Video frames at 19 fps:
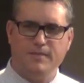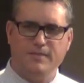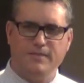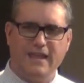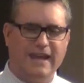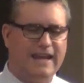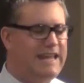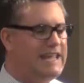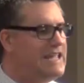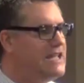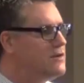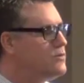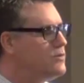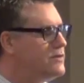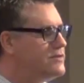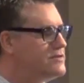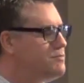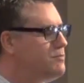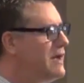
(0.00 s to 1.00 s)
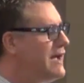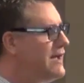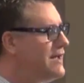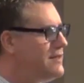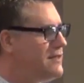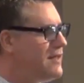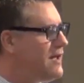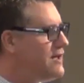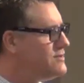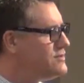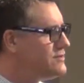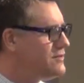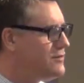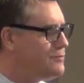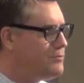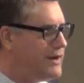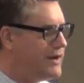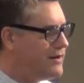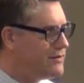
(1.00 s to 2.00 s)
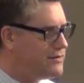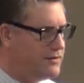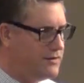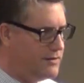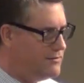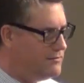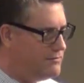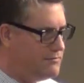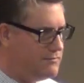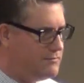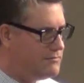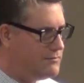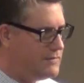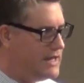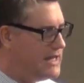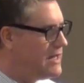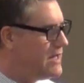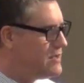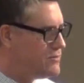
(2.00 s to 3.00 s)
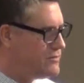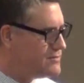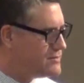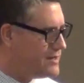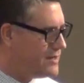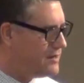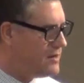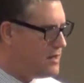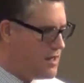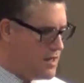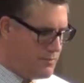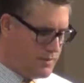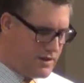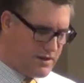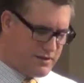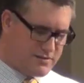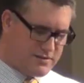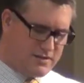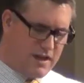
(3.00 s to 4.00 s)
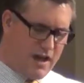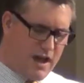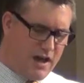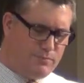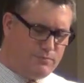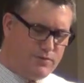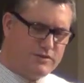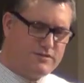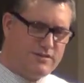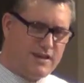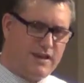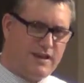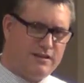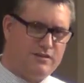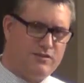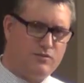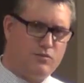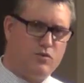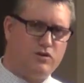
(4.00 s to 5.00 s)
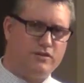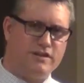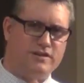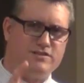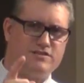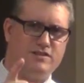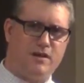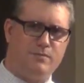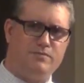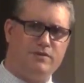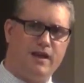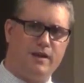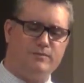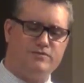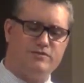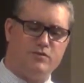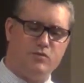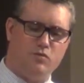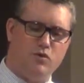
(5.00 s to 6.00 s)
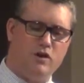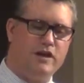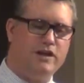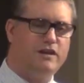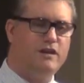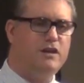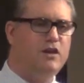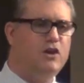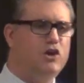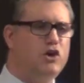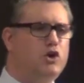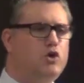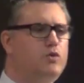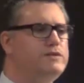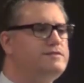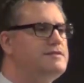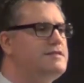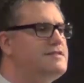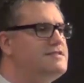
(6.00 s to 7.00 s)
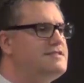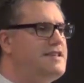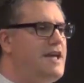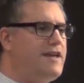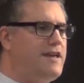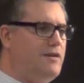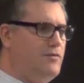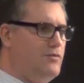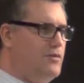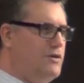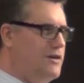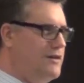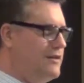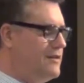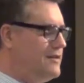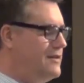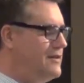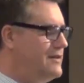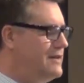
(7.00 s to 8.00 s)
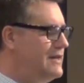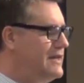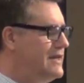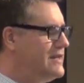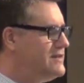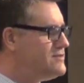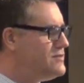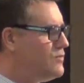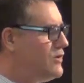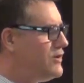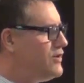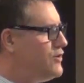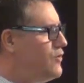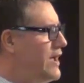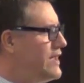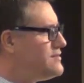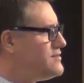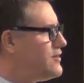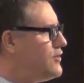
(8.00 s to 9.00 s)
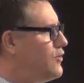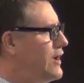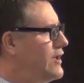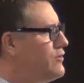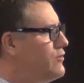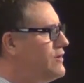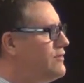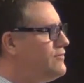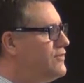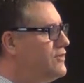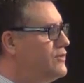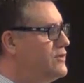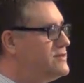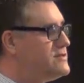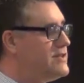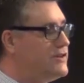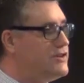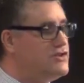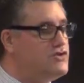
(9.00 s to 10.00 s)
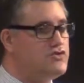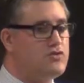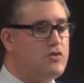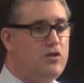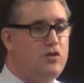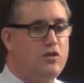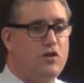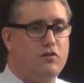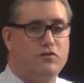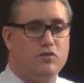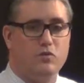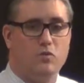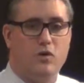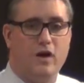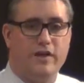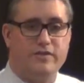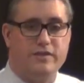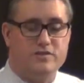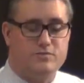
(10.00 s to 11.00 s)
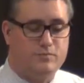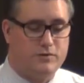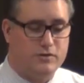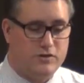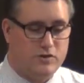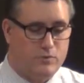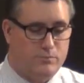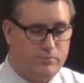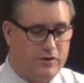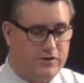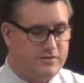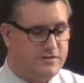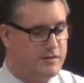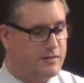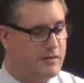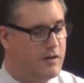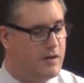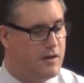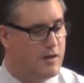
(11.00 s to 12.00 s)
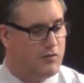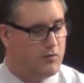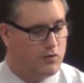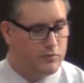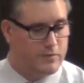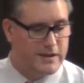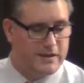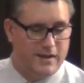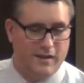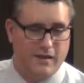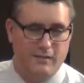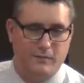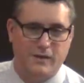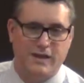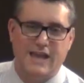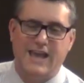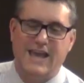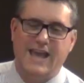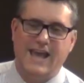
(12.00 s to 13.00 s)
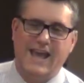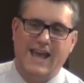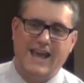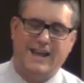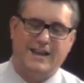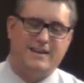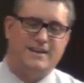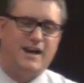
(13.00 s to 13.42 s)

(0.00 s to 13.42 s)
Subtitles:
that equals biological parenthood. It equals it. Because God puts that into the world, and sometimes the one who is the second one is the one who has the greater influence and control over what this little person will become. And